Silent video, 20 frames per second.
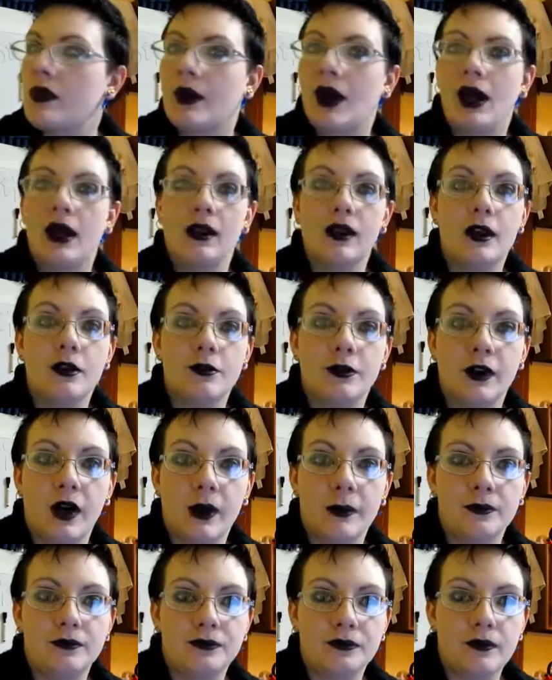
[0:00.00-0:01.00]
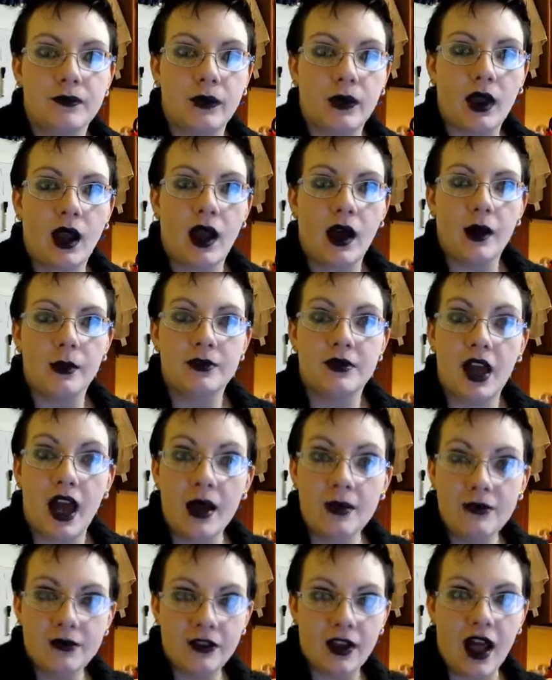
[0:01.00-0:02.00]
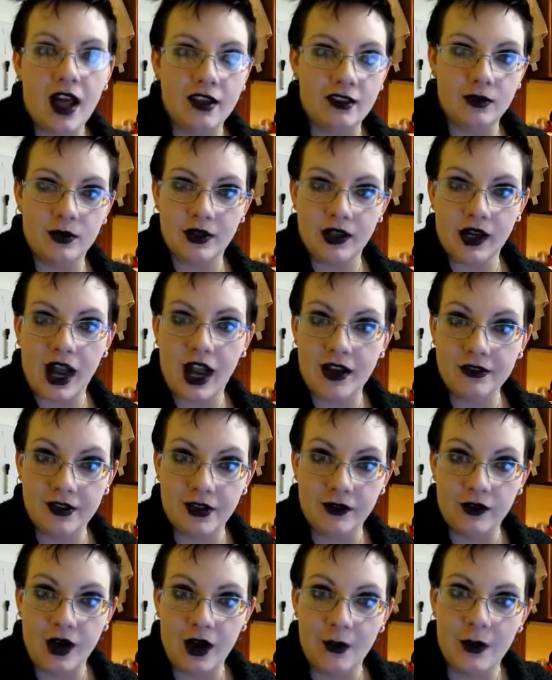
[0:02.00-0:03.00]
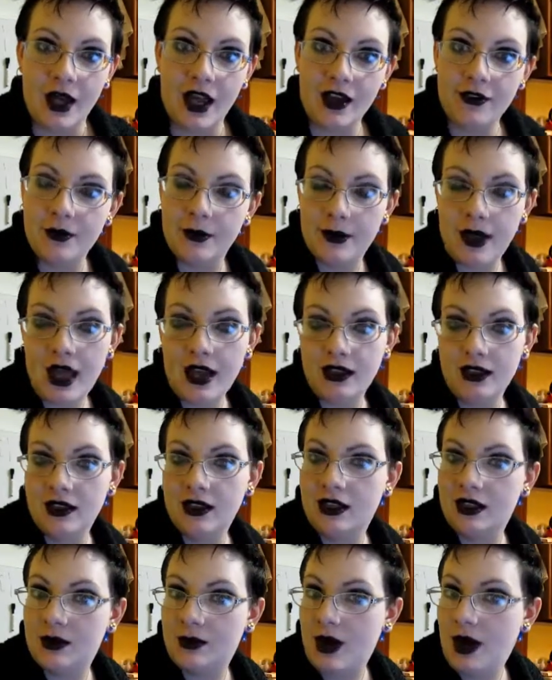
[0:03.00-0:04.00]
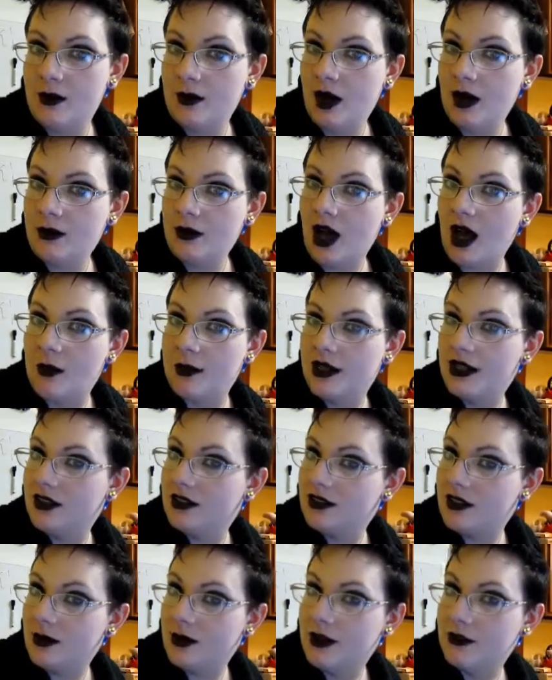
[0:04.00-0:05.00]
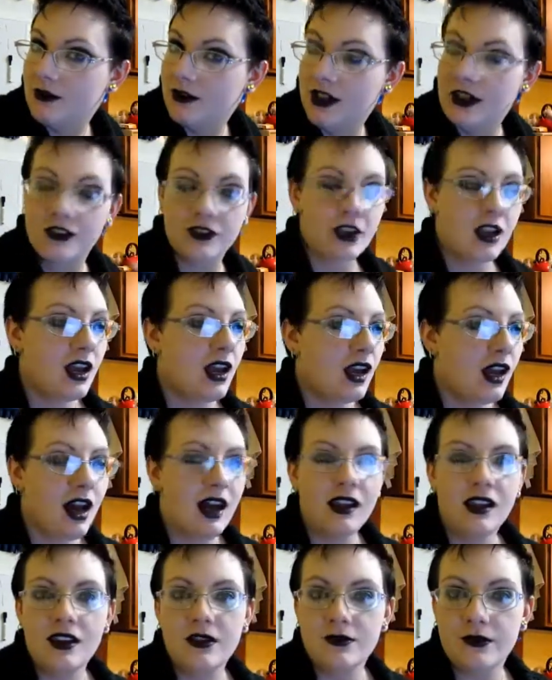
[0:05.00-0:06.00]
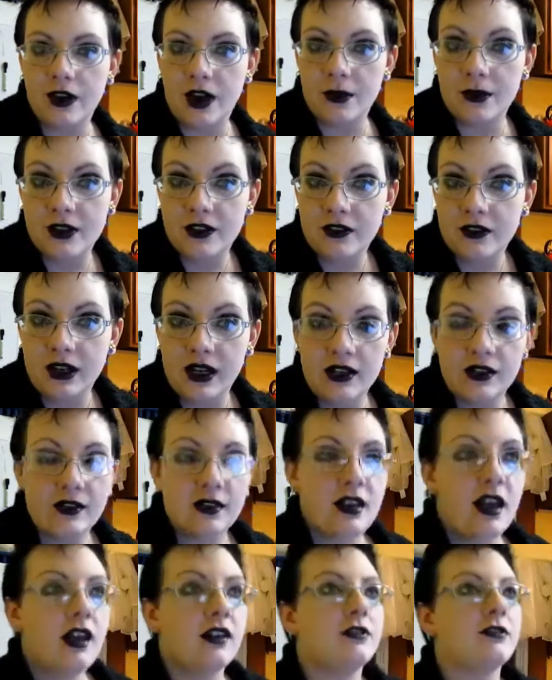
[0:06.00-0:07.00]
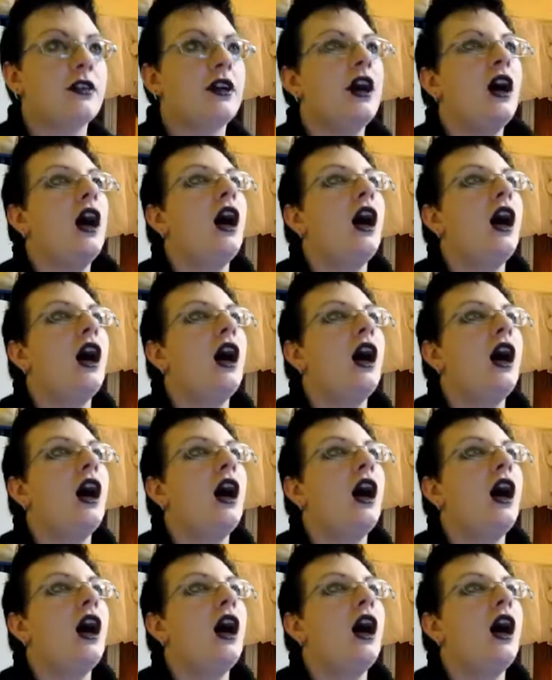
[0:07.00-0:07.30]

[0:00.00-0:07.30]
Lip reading: I love rum. Time flies when you're having rum. I have a magnet that my mom got me that's on my fridge. I love rum. It's great stuff.